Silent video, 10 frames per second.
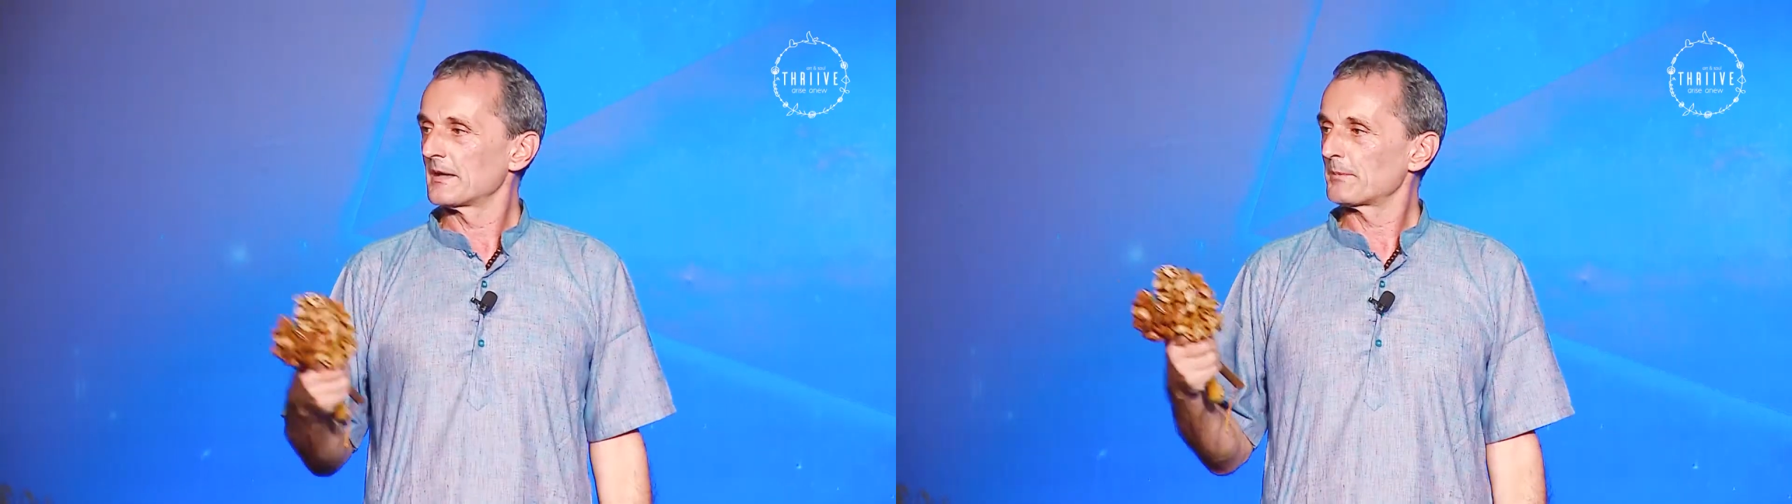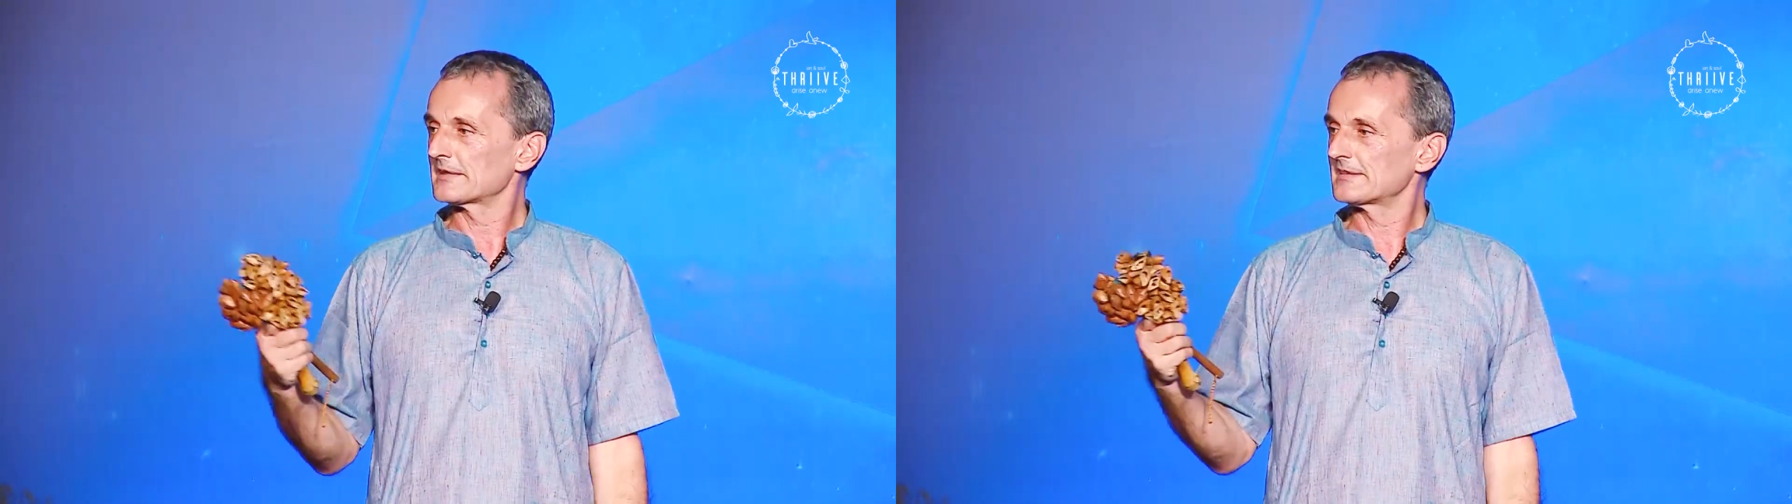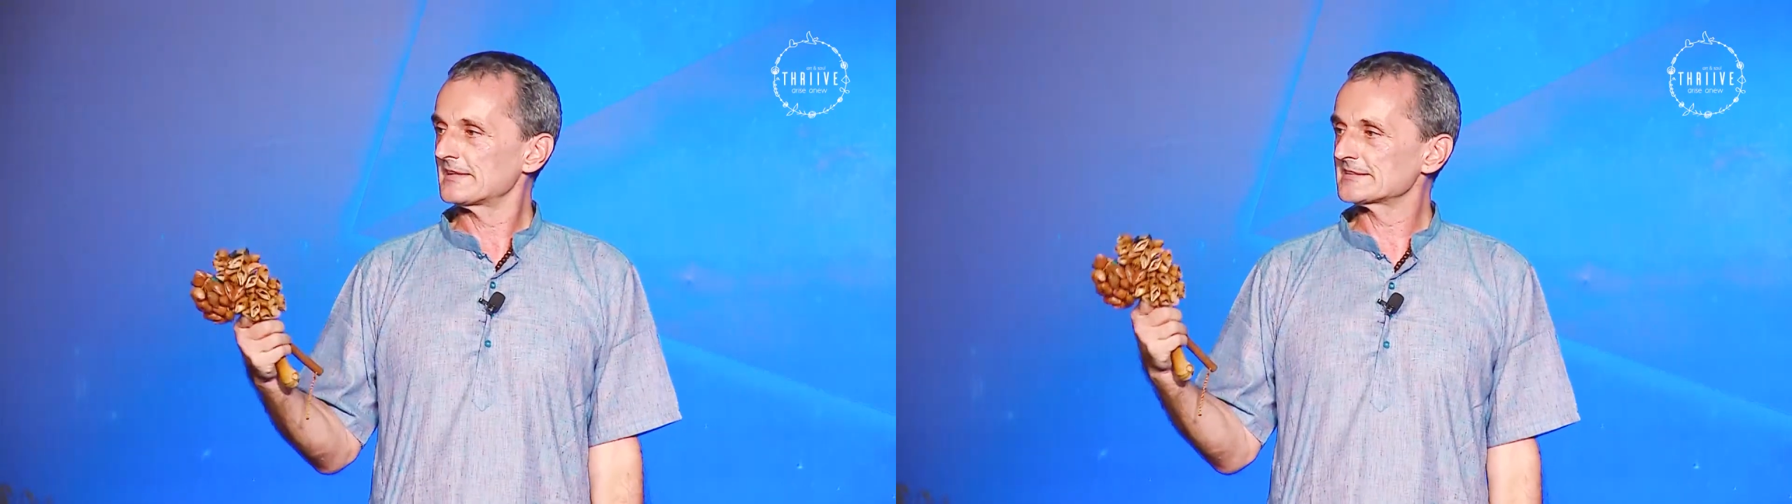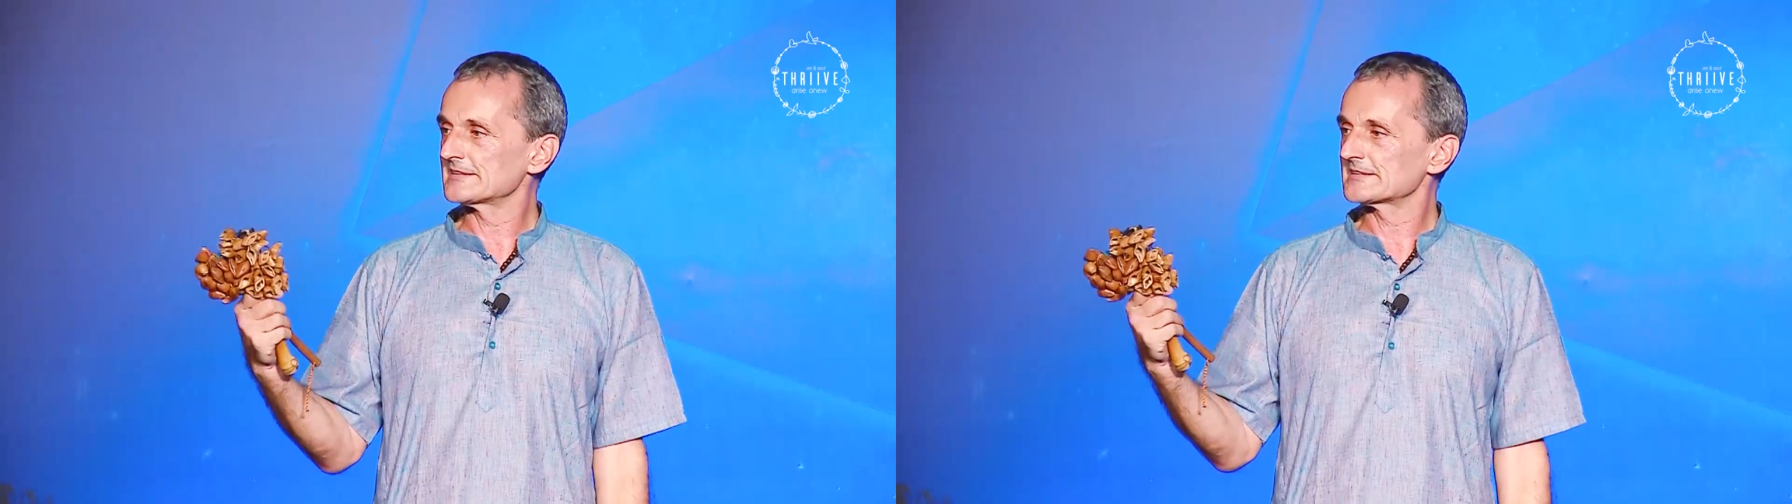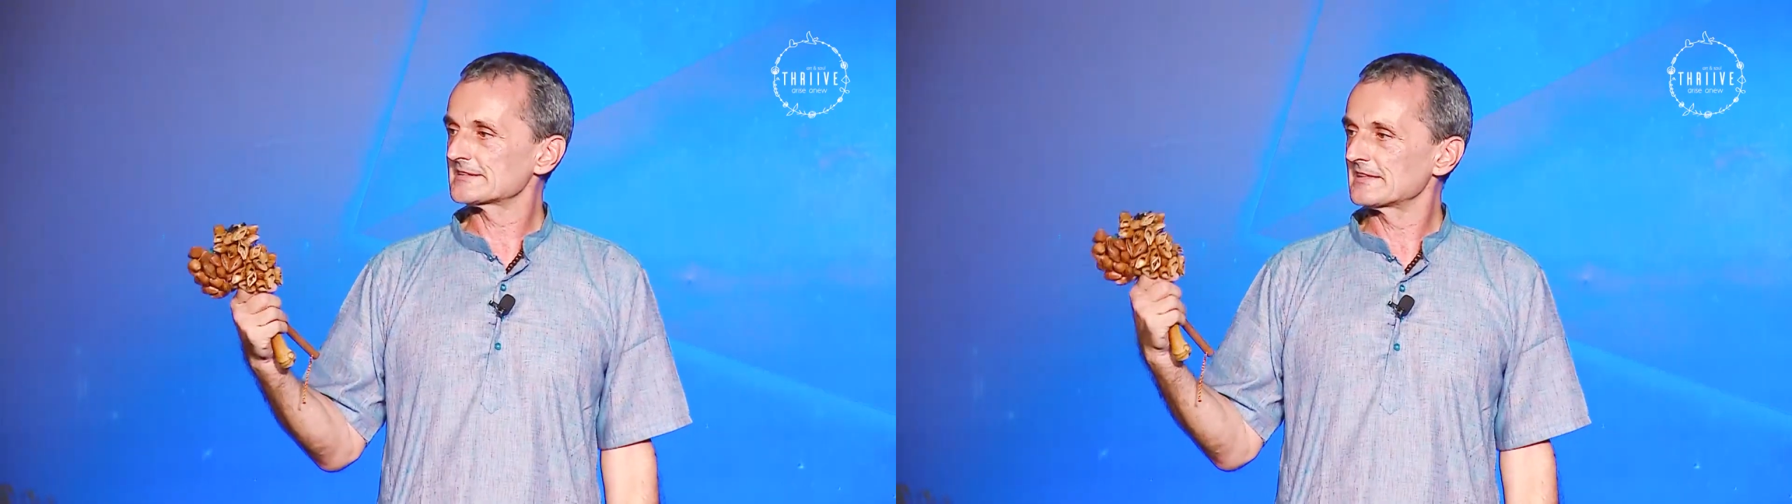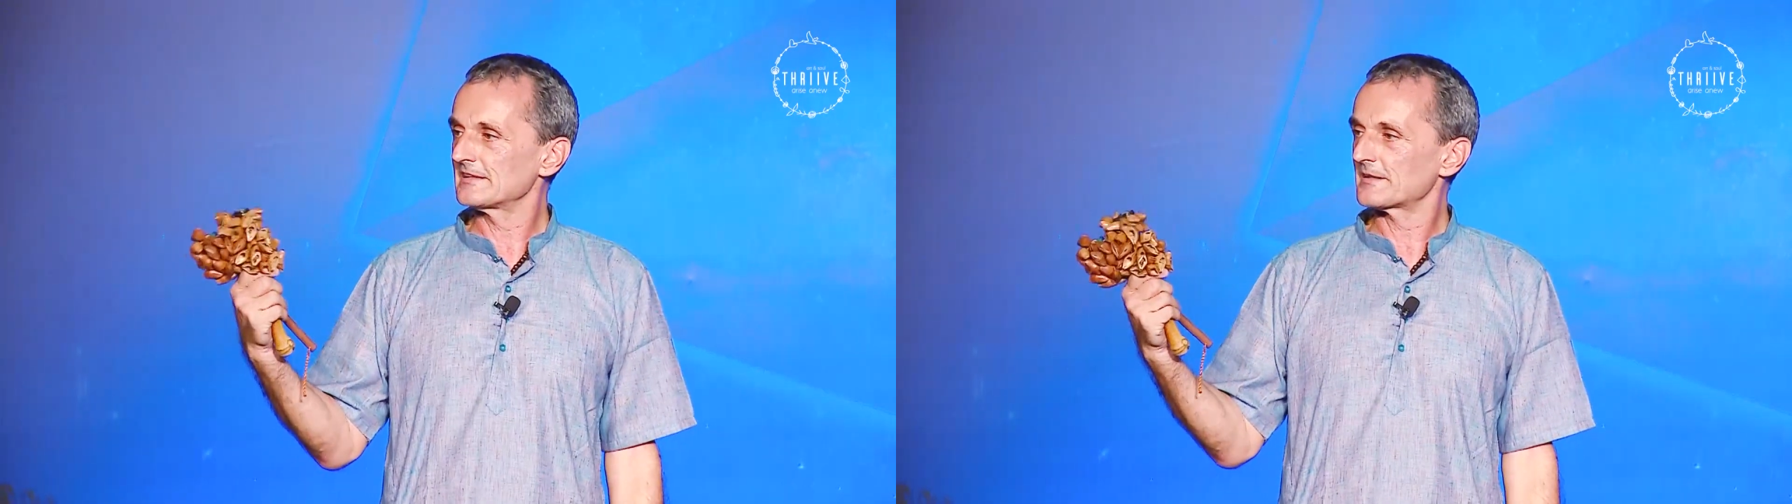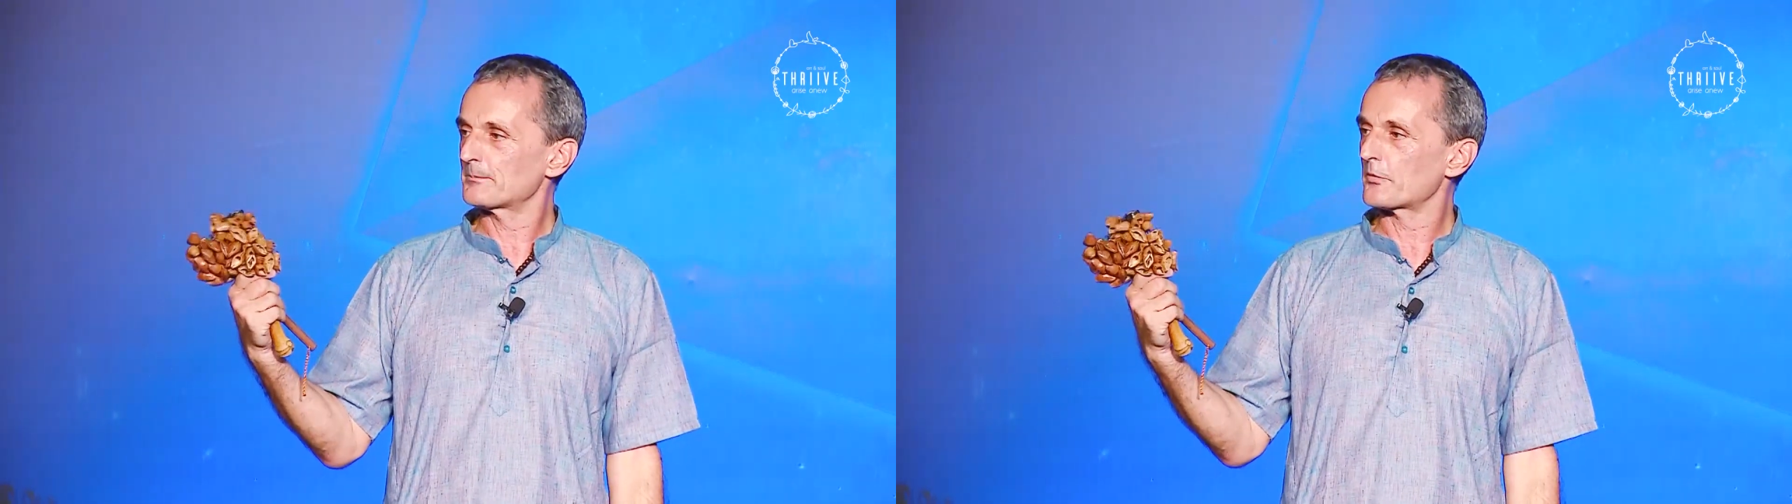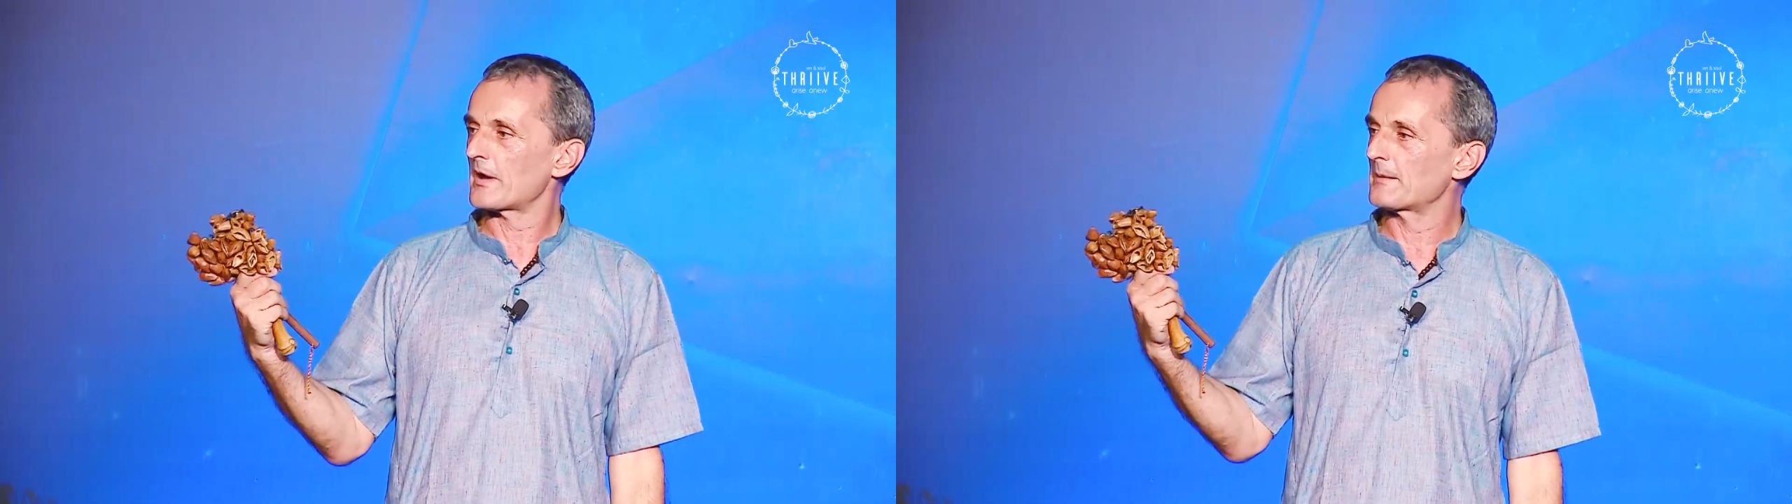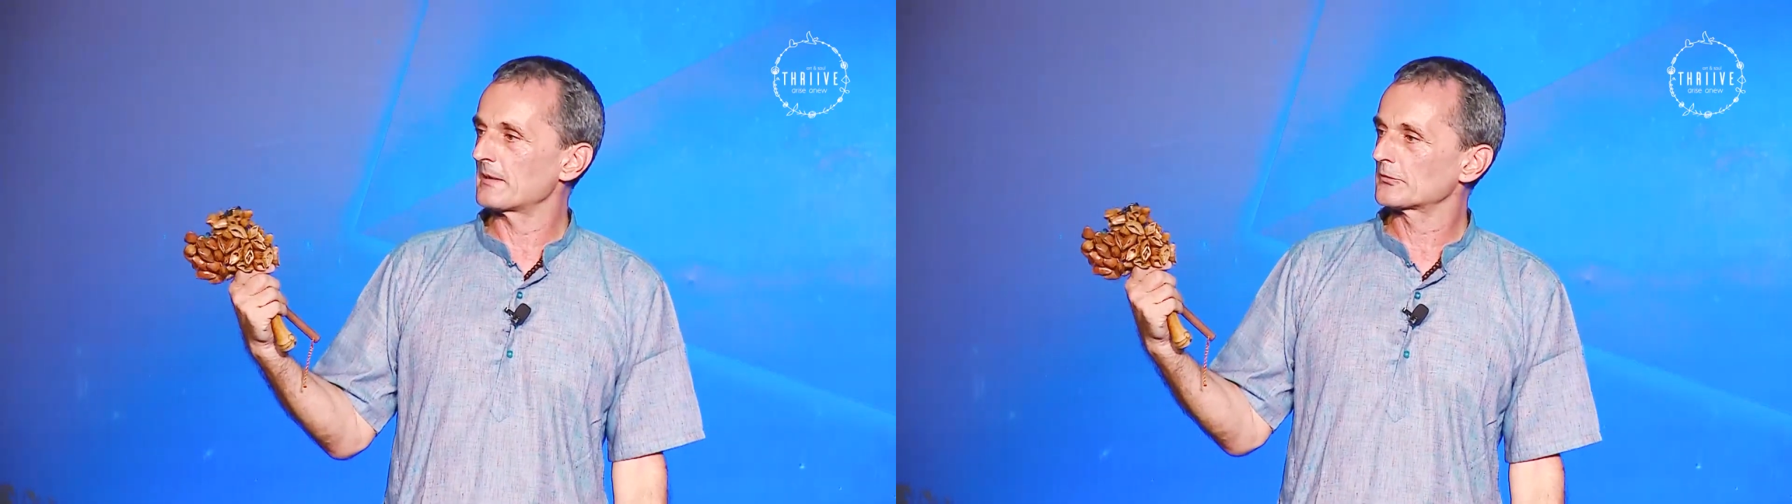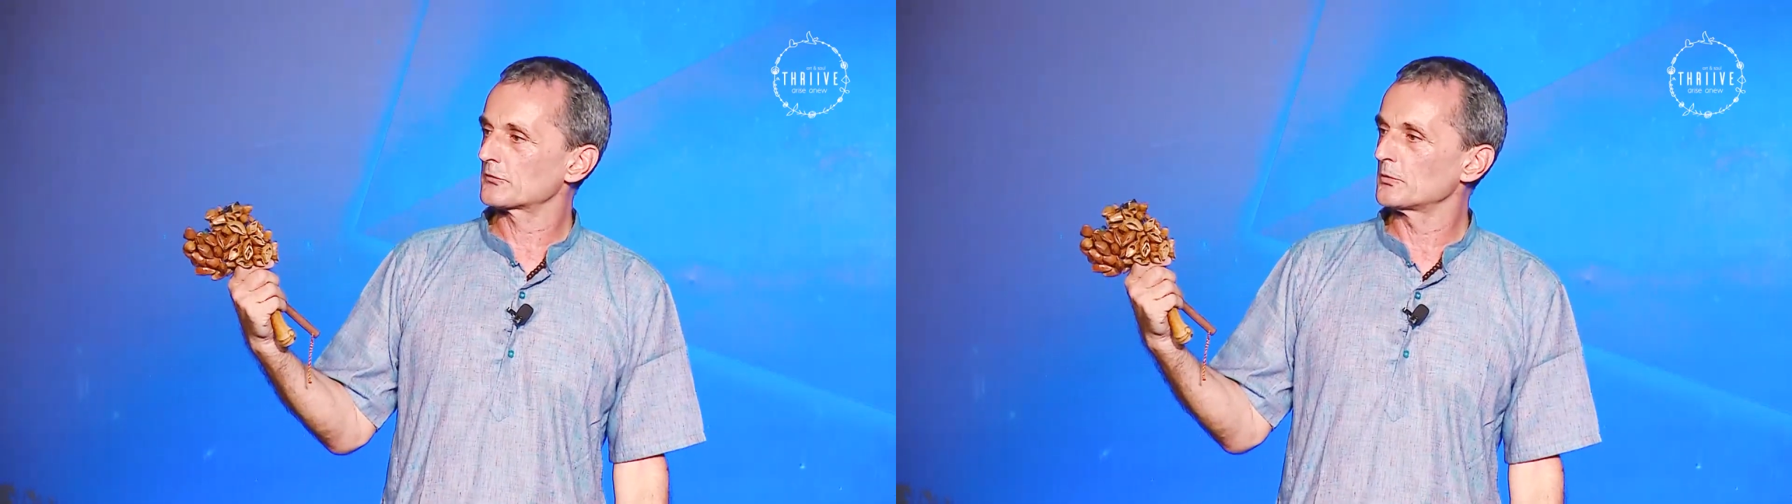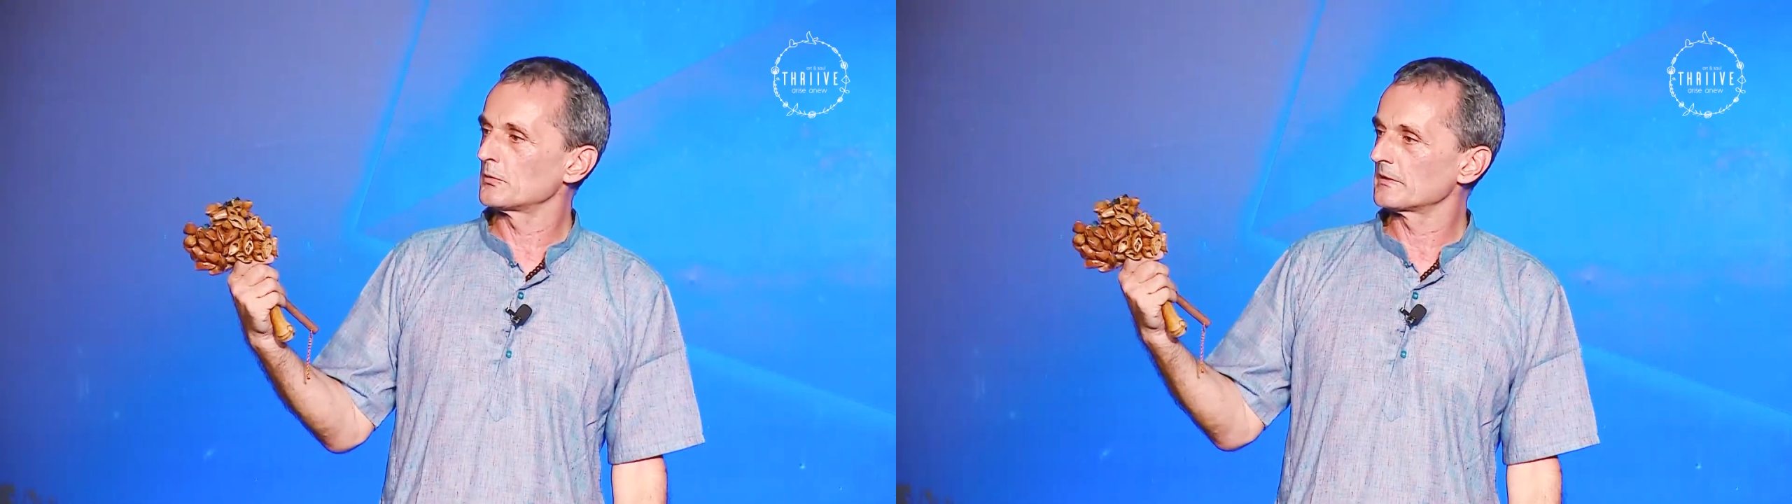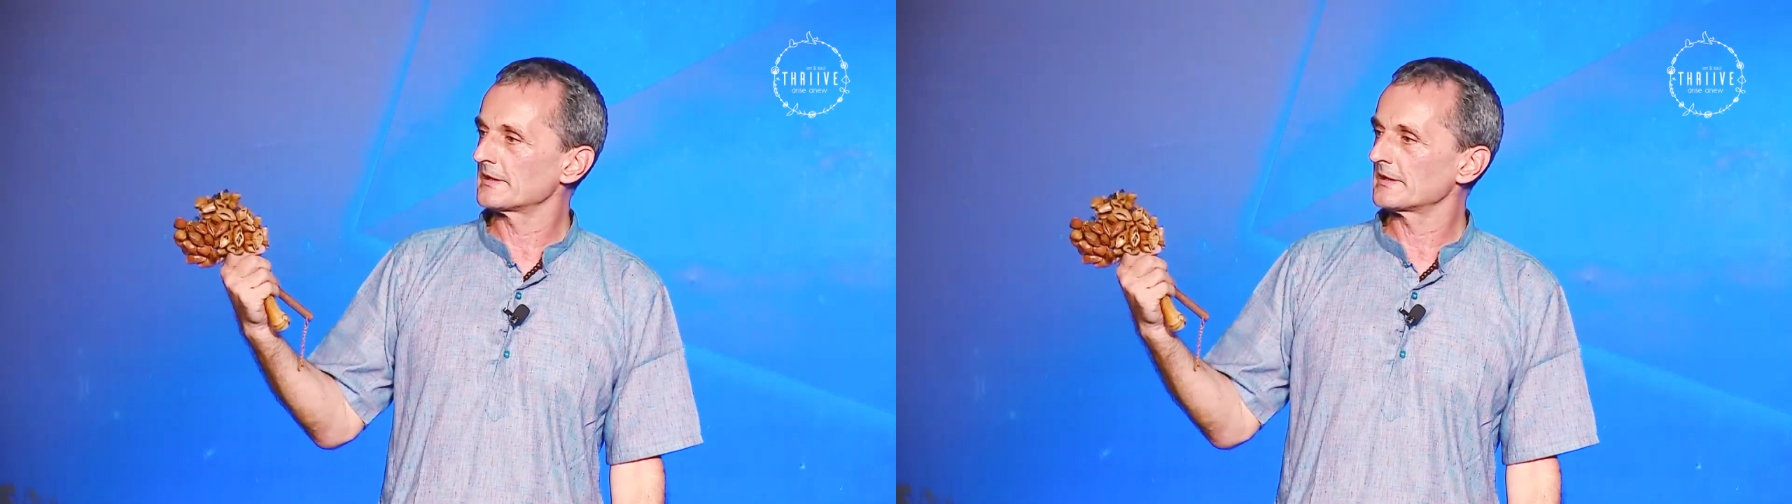But this is still the primal tool.